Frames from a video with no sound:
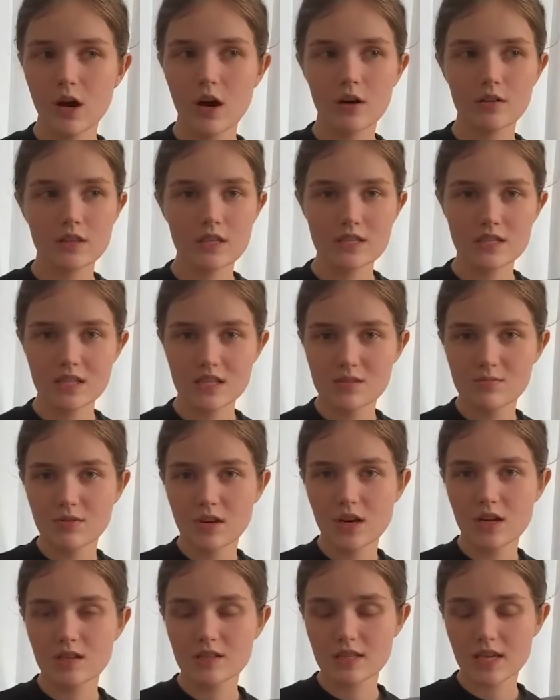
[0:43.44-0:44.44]
Well, this
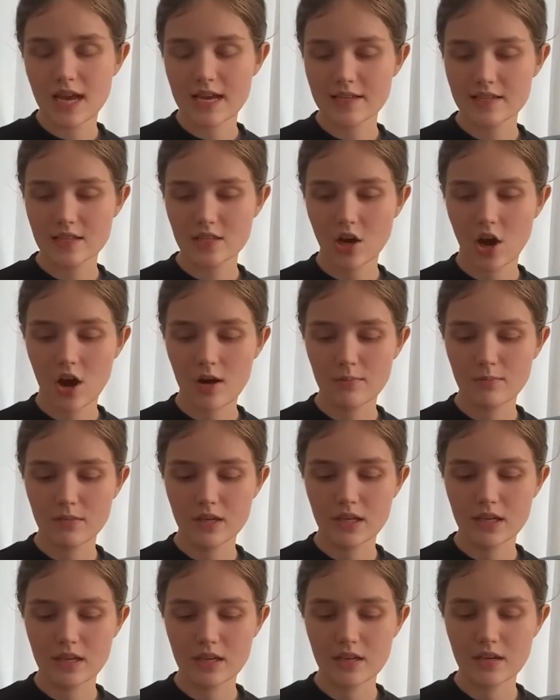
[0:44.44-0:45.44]
experience has taught
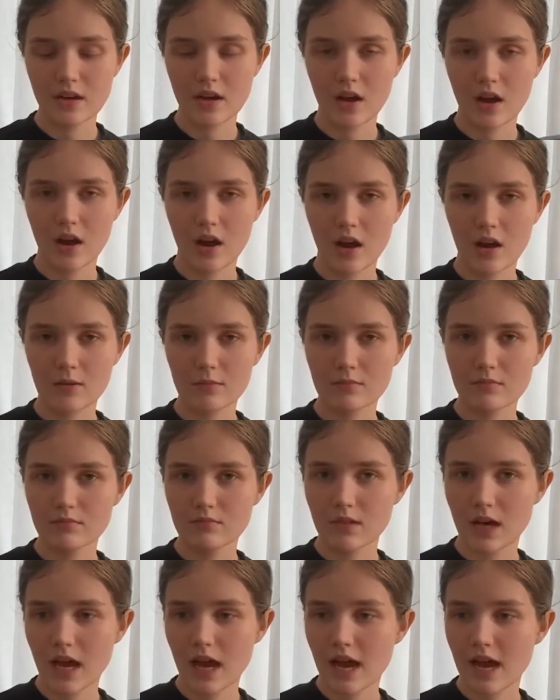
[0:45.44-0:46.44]
me
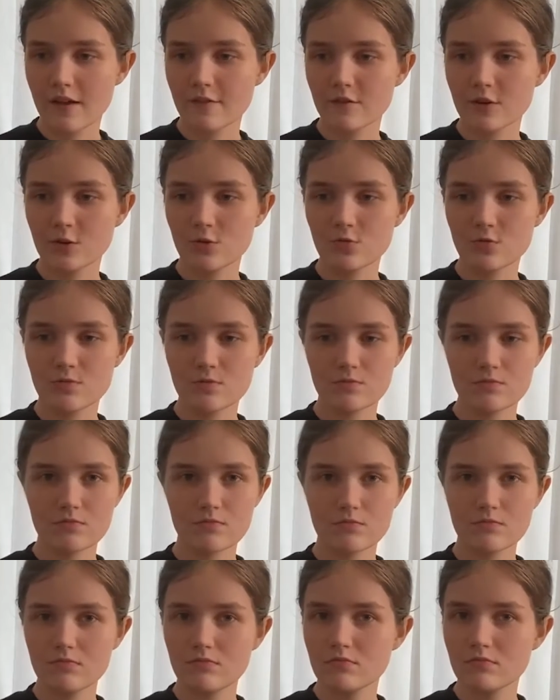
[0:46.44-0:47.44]
that I have a new
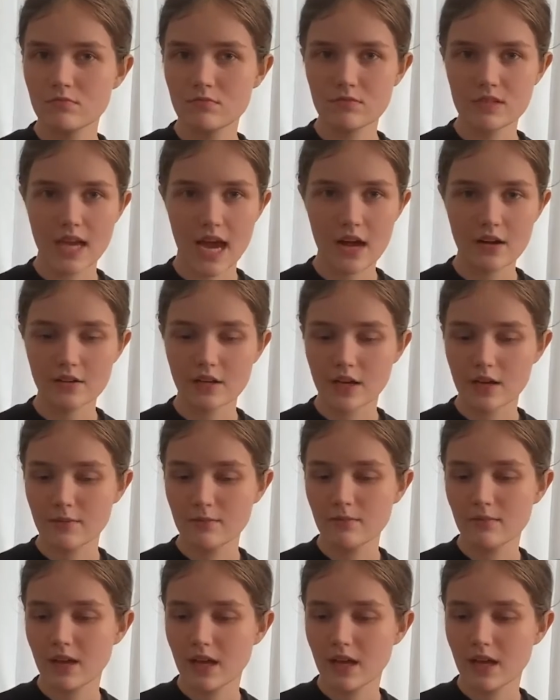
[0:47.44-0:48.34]
talent,